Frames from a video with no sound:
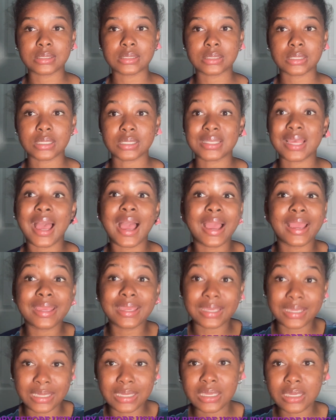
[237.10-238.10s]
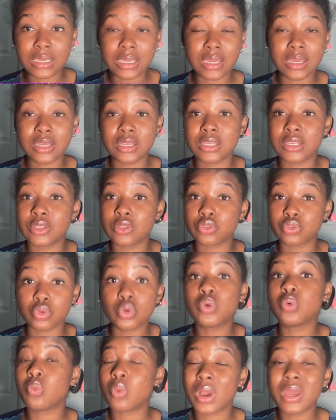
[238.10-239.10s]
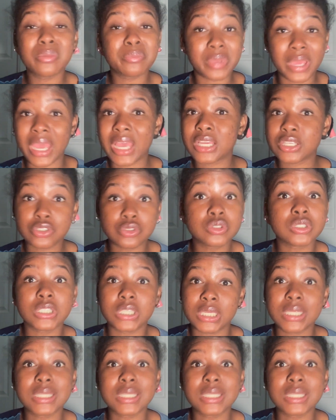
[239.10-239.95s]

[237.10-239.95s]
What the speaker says: is high heat. Through one pass, you could get